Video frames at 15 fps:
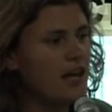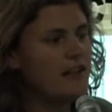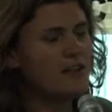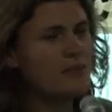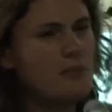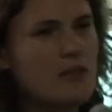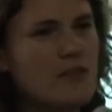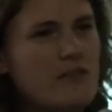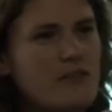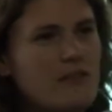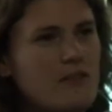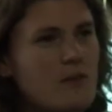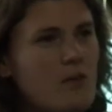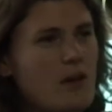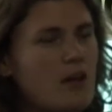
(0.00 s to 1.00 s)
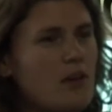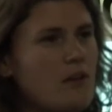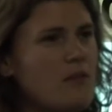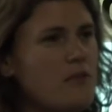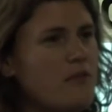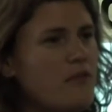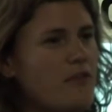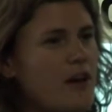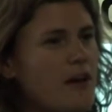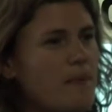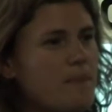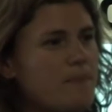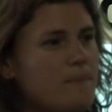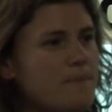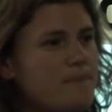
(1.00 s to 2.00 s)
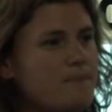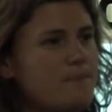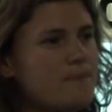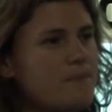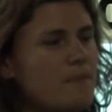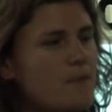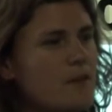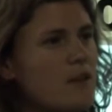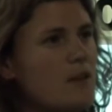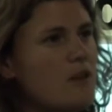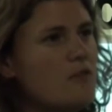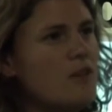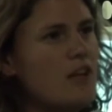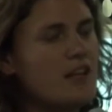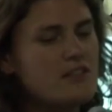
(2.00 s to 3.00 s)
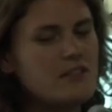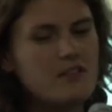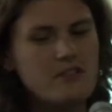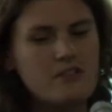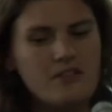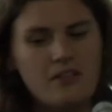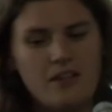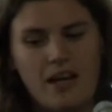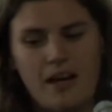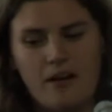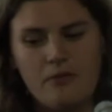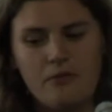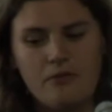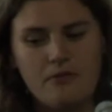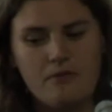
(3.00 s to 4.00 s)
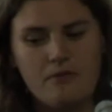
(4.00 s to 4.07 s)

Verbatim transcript: and that's because there's quite a lot of um, reluctance to have